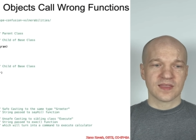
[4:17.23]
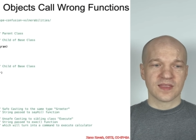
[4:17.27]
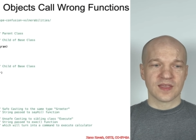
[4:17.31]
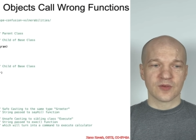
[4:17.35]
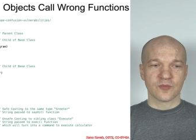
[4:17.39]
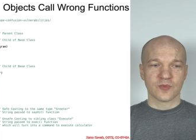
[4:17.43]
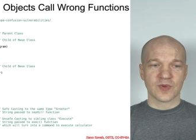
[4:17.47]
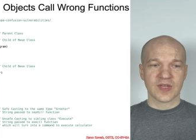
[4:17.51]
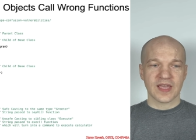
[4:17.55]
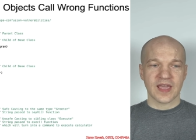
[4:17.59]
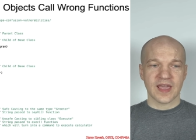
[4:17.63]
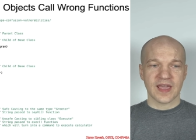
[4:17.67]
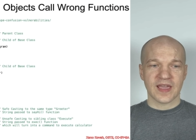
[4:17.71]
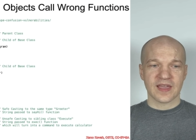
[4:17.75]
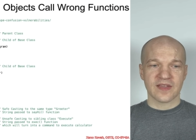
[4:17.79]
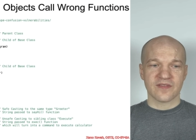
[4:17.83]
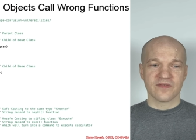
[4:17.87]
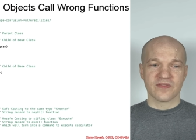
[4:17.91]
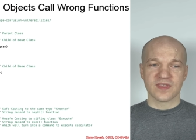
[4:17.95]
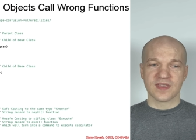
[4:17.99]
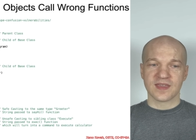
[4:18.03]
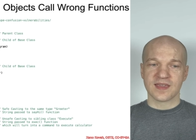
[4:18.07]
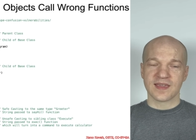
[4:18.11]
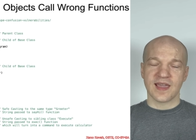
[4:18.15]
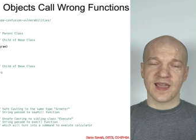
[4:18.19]
then we
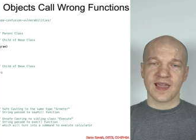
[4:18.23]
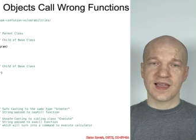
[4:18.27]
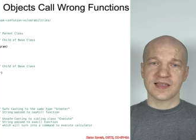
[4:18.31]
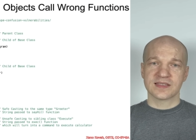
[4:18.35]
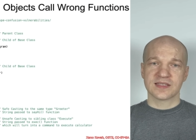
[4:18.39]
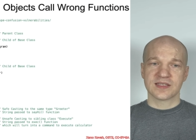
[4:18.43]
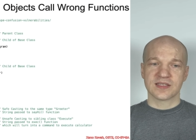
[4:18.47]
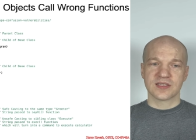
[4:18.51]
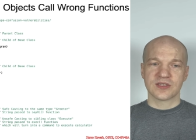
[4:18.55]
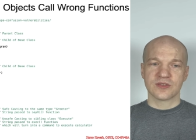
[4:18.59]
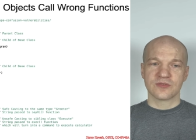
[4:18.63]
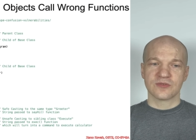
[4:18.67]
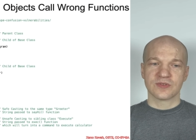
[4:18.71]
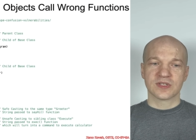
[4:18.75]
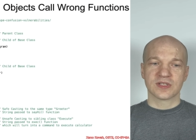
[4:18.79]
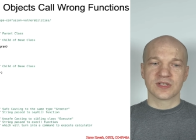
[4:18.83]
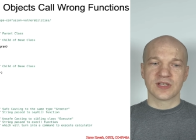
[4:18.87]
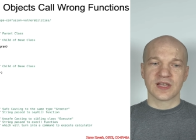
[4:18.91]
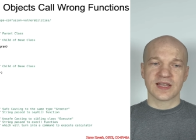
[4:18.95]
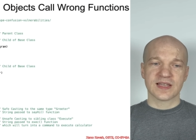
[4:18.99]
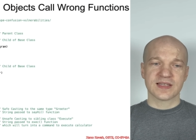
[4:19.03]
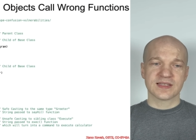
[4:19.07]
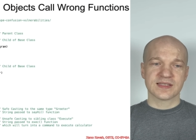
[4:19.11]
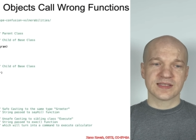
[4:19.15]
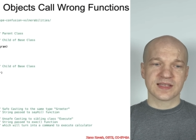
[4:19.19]
have the execute
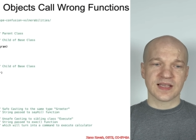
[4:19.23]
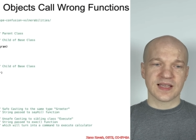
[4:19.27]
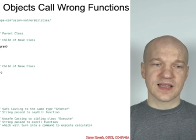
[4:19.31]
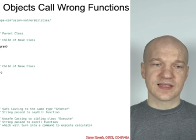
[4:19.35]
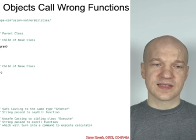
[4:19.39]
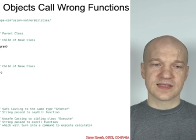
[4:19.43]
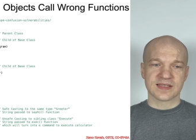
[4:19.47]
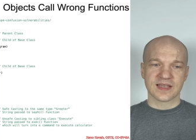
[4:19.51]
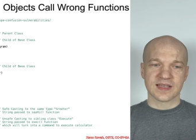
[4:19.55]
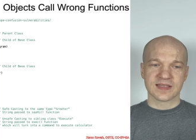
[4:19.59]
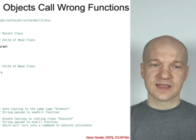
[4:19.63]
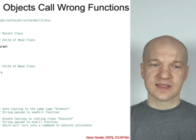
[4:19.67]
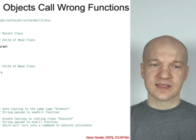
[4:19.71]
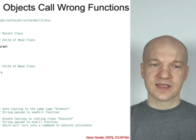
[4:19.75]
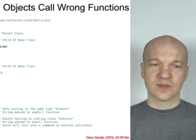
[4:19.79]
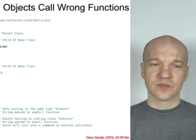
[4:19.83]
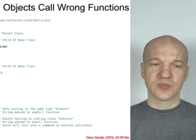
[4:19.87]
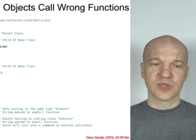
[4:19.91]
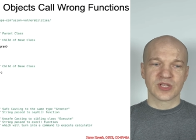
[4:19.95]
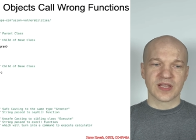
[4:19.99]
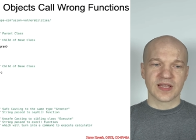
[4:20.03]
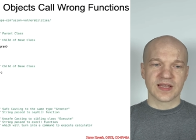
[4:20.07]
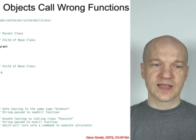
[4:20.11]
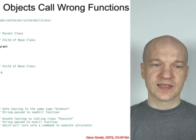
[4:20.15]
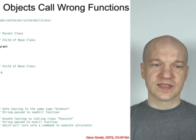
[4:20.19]
class as a
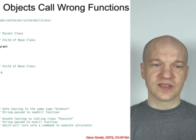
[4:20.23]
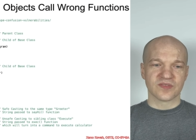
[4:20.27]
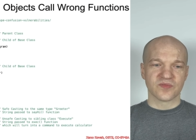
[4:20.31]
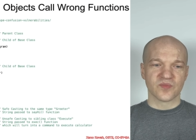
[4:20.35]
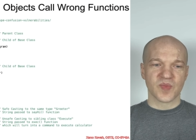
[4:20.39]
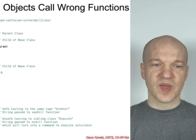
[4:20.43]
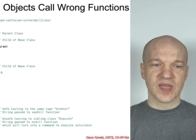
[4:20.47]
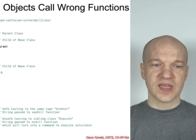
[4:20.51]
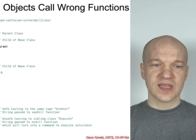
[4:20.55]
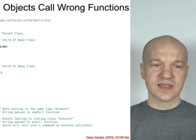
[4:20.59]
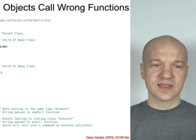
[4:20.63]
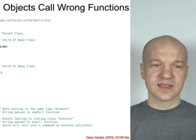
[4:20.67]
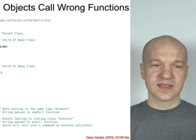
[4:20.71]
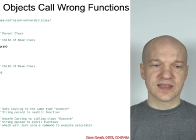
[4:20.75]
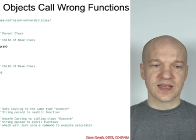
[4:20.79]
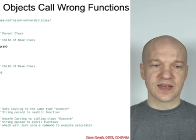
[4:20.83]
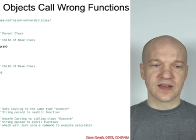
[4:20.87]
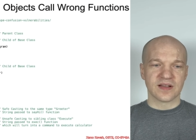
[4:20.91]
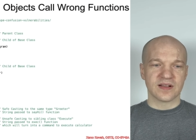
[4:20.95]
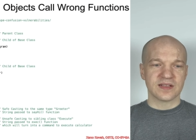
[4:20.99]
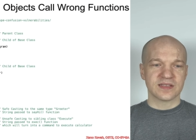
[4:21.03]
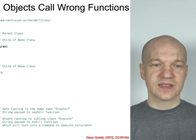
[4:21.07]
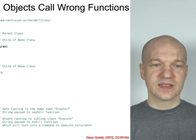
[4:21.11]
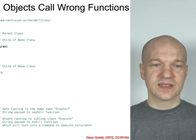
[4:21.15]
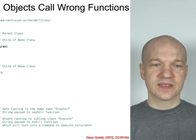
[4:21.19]
subclass of base,
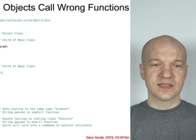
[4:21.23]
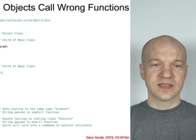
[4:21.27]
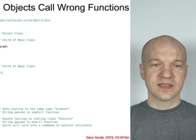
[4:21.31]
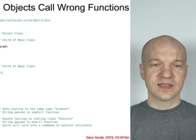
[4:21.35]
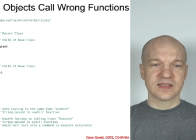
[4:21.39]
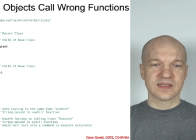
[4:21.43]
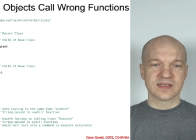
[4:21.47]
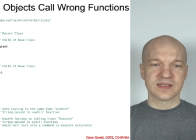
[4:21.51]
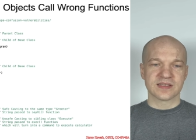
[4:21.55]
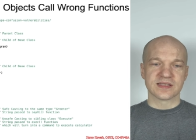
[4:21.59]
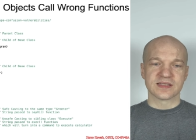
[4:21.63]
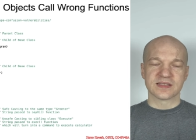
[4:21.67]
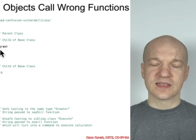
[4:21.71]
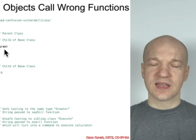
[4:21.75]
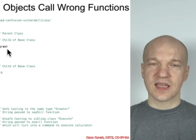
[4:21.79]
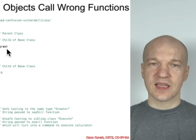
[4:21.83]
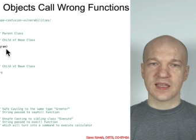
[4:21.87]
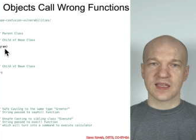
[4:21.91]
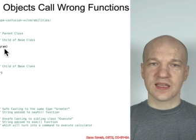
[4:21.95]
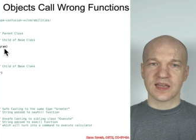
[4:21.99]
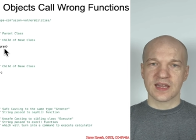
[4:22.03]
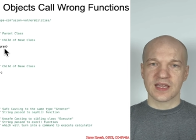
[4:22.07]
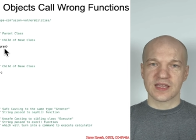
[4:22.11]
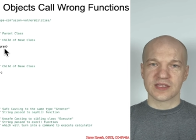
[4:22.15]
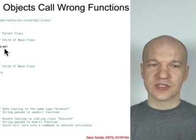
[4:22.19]
and all it does is
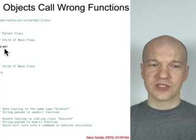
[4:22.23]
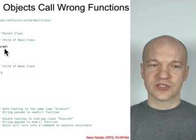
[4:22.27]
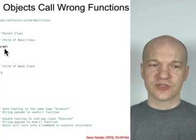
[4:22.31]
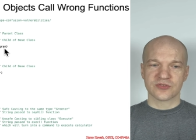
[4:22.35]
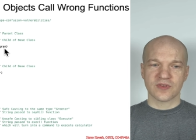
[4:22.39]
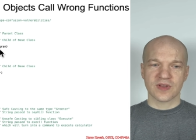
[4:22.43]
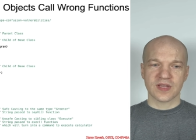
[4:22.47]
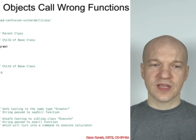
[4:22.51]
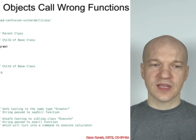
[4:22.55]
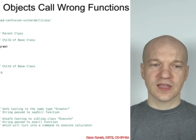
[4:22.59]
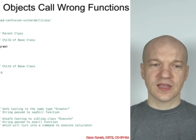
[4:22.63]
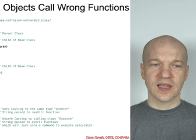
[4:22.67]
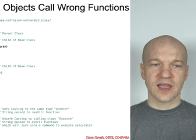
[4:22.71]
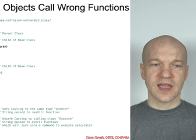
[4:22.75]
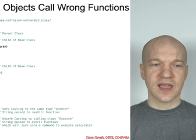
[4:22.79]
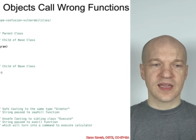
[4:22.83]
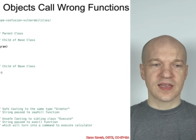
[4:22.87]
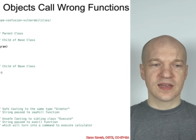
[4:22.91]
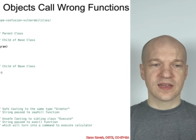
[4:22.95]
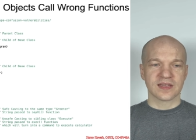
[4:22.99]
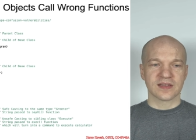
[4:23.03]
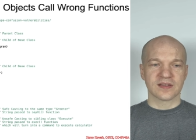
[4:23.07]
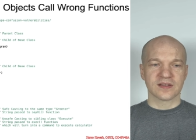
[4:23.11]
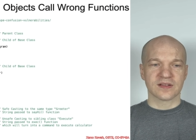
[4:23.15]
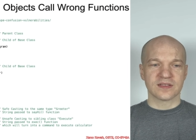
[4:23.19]
take in a string
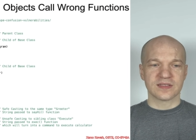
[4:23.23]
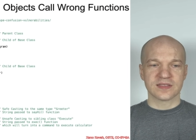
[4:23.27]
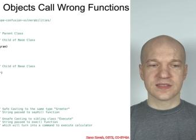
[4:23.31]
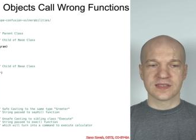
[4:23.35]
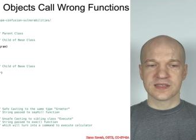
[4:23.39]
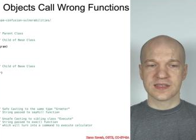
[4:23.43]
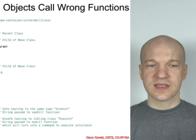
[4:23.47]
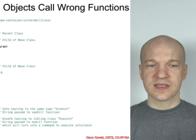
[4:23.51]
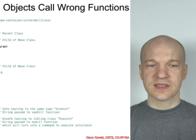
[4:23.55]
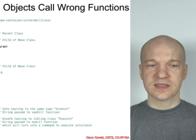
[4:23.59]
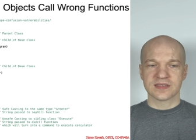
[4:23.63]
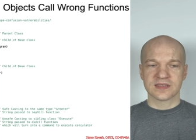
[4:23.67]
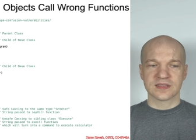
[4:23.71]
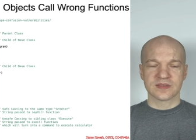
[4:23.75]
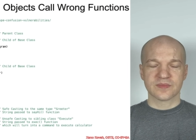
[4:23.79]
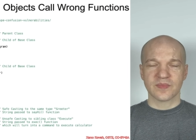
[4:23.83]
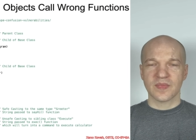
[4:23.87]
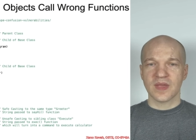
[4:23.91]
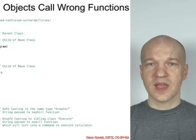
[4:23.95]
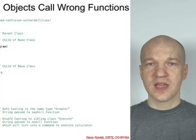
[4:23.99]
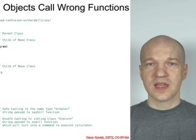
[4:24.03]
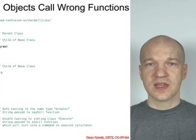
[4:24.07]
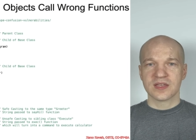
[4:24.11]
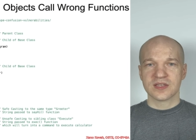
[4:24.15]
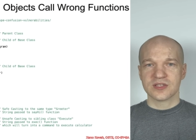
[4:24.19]
and it calls
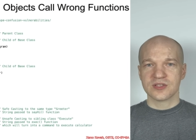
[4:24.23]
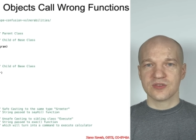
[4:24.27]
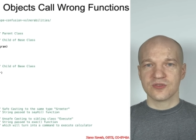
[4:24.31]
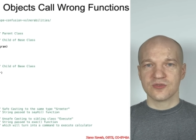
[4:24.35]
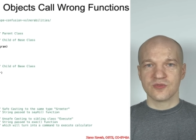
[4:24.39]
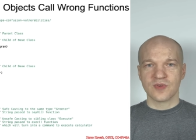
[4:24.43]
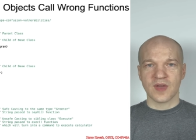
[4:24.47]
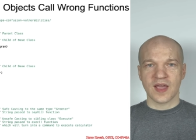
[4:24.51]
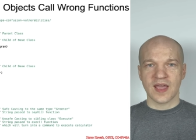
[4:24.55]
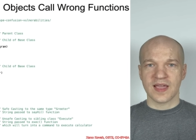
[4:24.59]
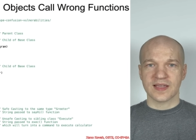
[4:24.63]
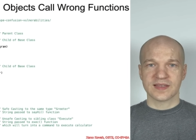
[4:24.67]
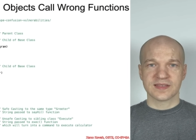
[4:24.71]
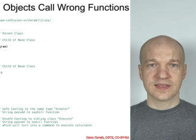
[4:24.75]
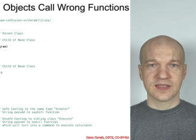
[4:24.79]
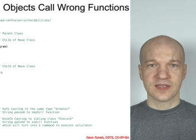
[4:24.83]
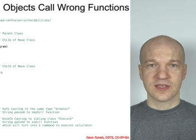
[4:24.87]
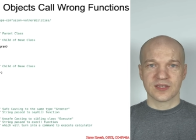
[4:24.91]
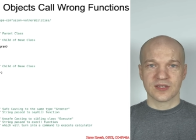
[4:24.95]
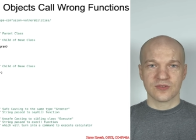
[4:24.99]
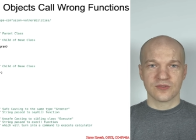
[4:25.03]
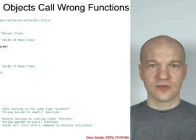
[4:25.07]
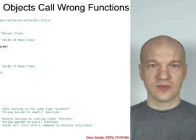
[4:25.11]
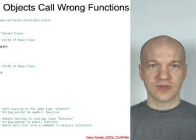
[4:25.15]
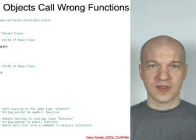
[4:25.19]
system to
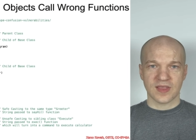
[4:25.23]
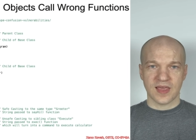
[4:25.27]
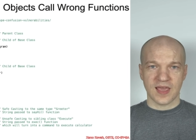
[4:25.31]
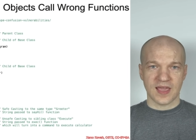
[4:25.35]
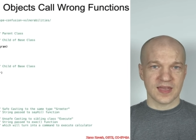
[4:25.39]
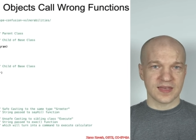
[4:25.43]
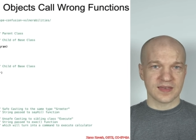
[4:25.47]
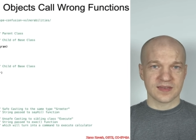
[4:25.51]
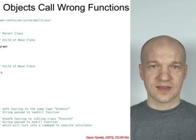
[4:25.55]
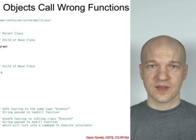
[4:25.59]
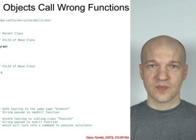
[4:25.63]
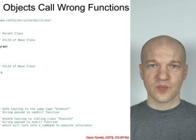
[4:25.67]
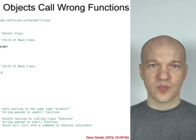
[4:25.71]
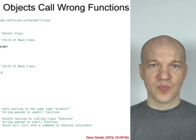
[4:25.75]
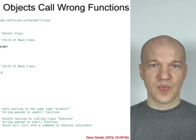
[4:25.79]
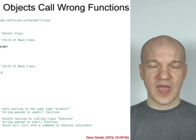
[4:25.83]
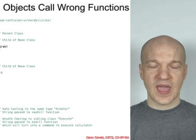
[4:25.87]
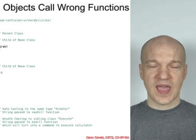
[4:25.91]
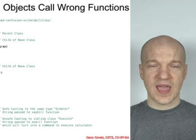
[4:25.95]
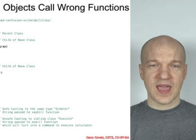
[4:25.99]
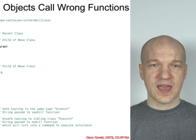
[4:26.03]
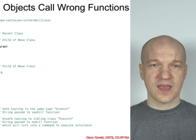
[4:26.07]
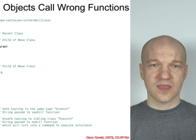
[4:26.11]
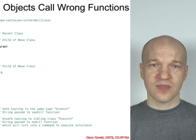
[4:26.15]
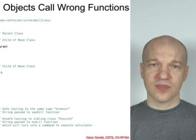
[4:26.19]
execute that
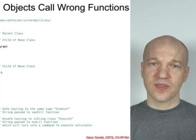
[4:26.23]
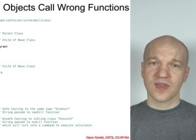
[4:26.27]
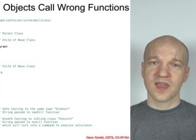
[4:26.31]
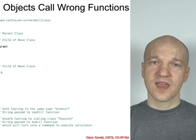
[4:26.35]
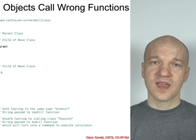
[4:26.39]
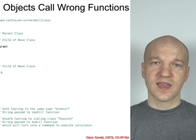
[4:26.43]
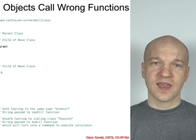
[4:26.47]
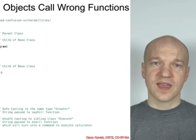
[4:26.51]
path